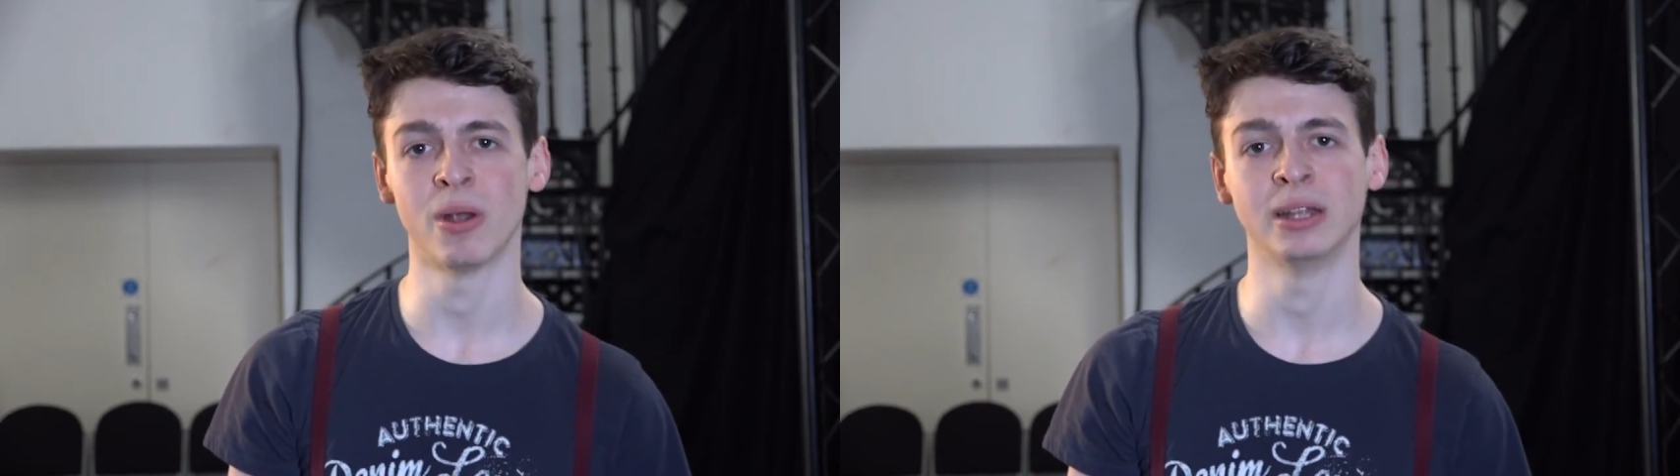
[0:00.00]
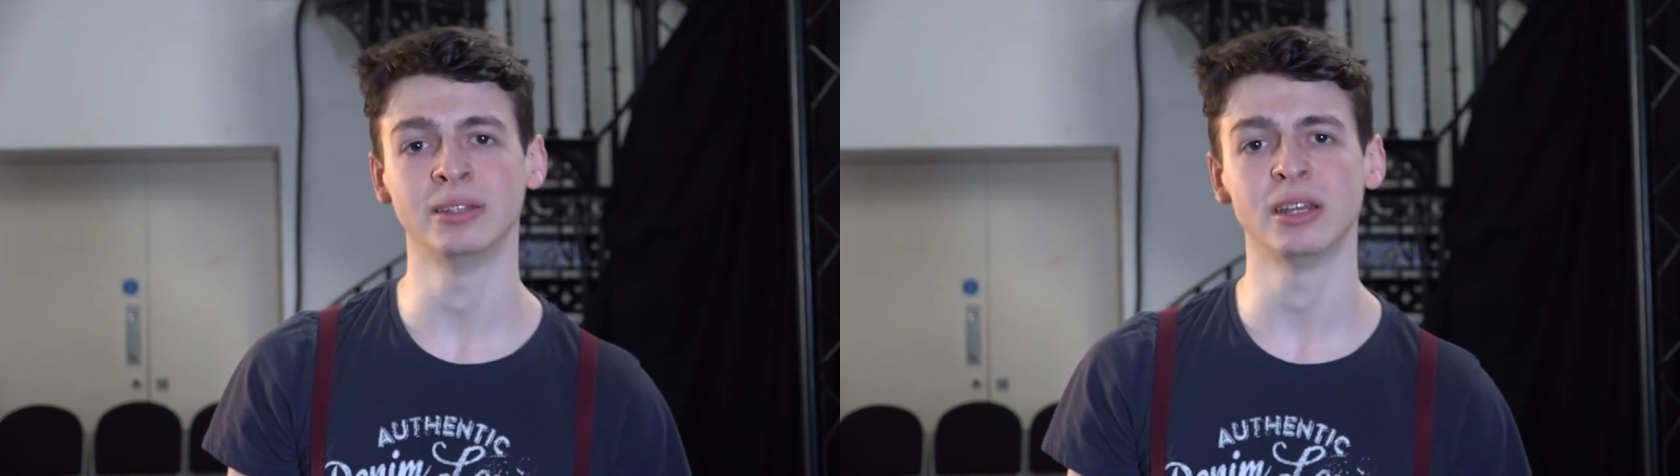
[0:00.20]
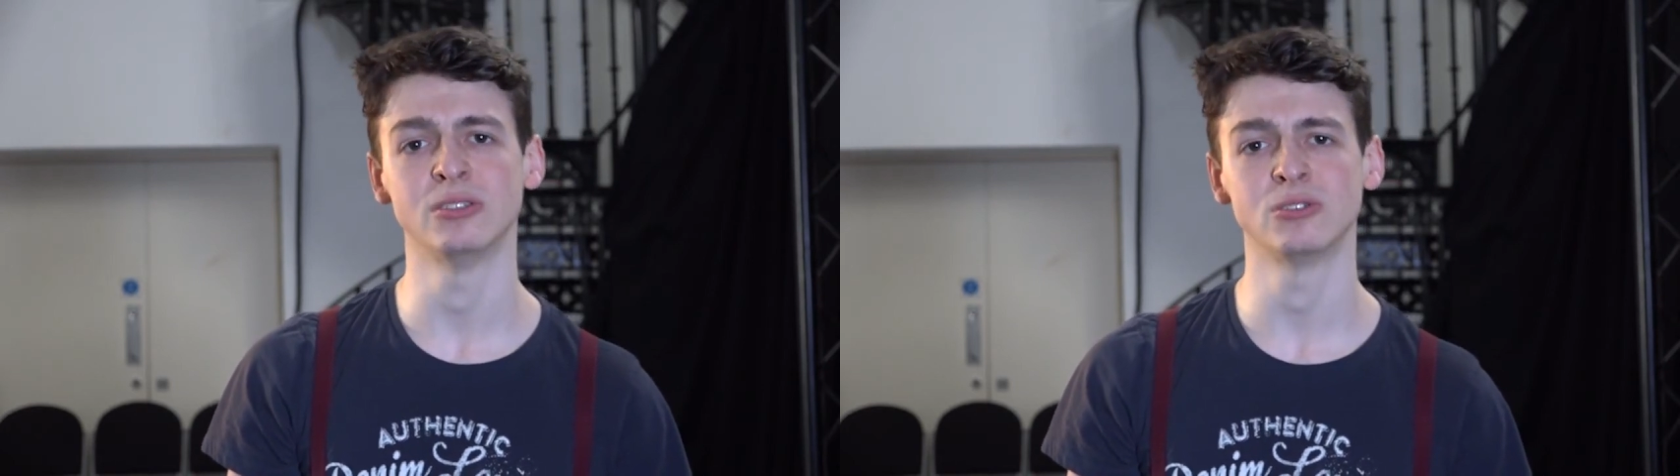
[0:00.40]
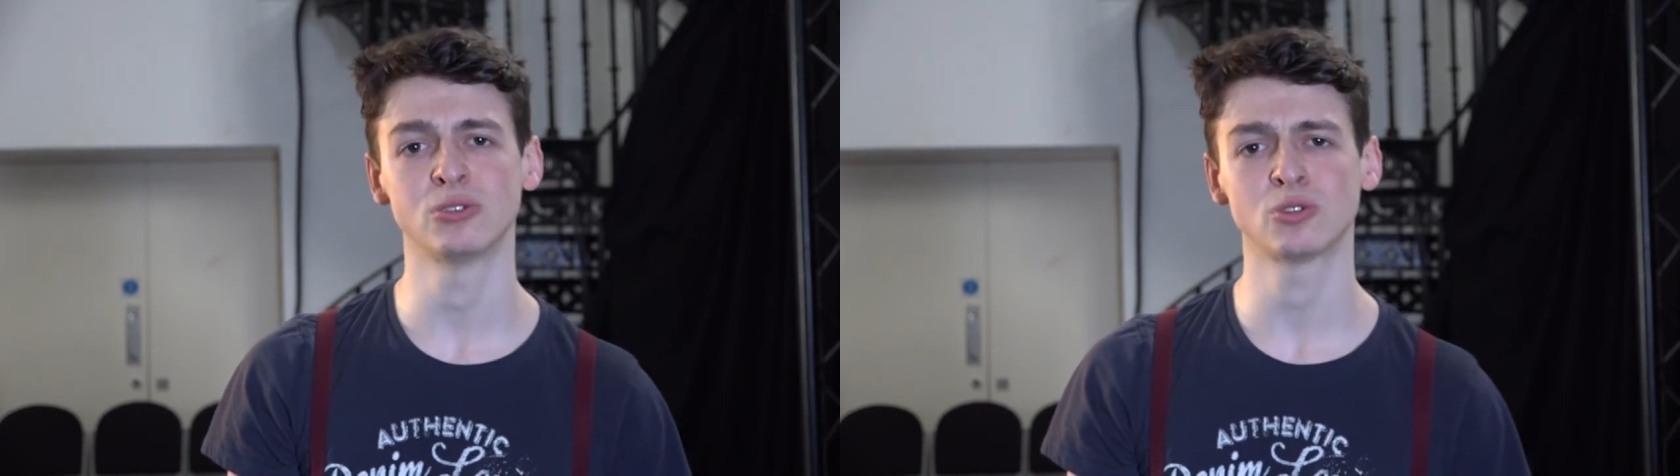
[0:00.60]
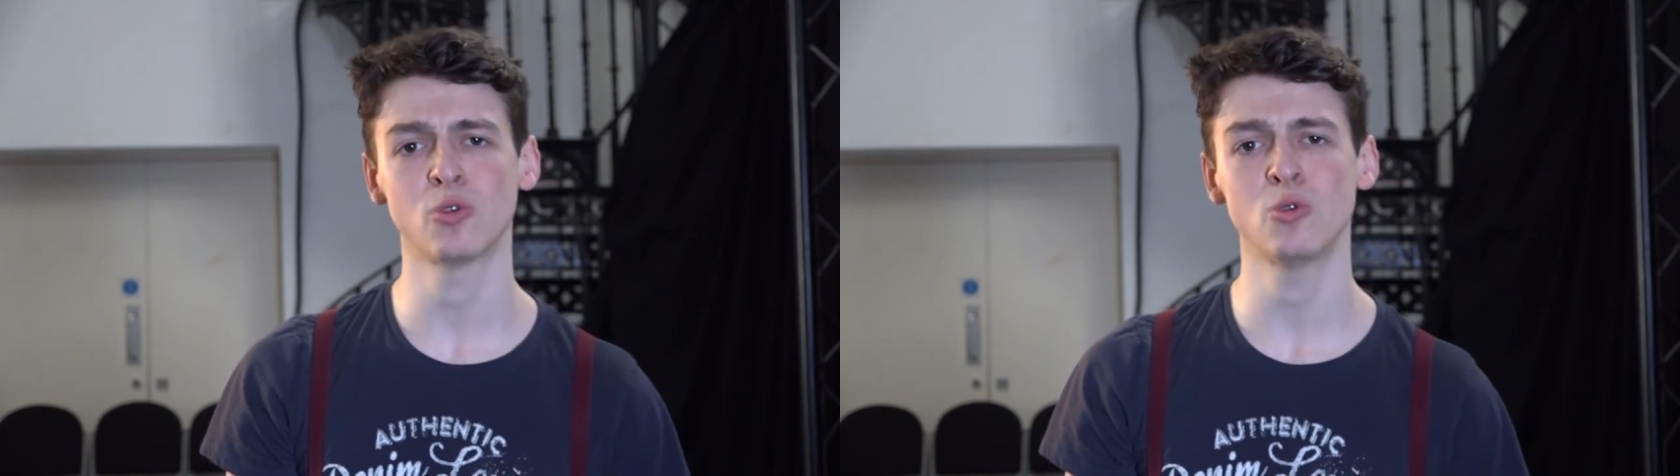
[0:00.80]
and it's
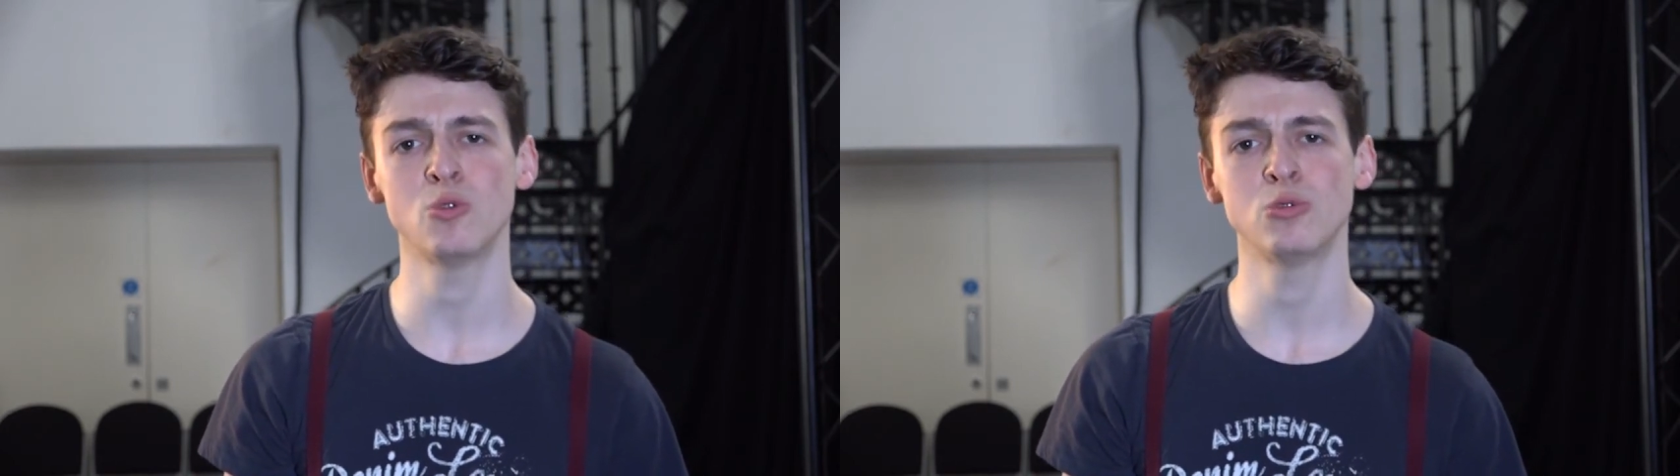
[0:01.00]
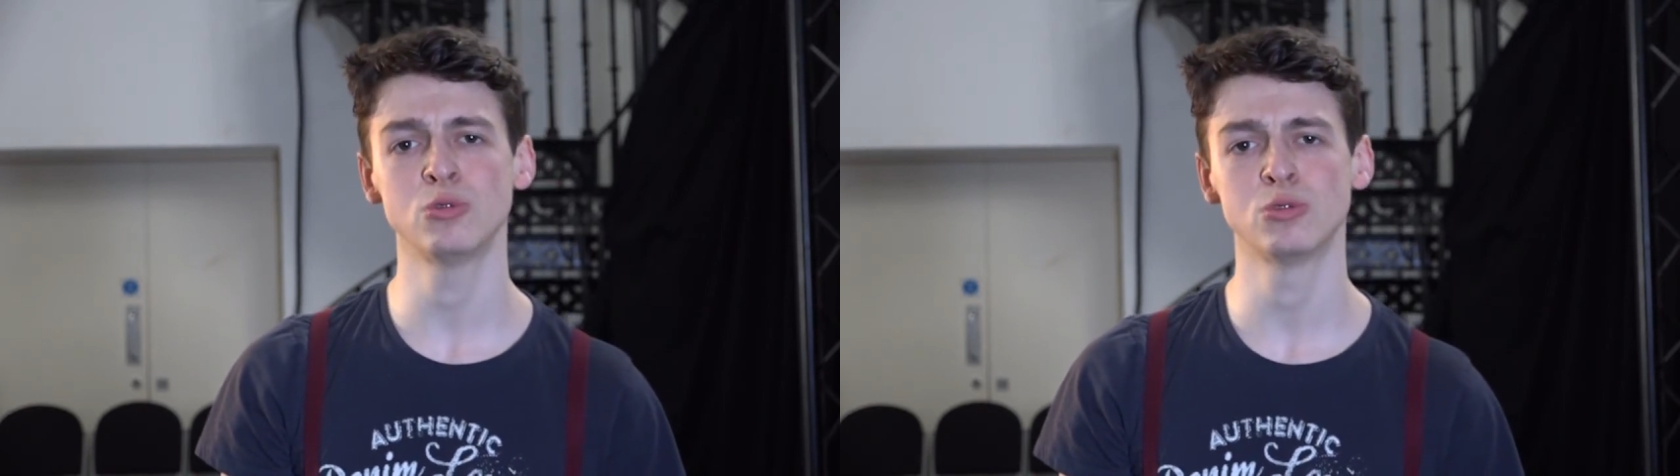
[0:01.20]
so,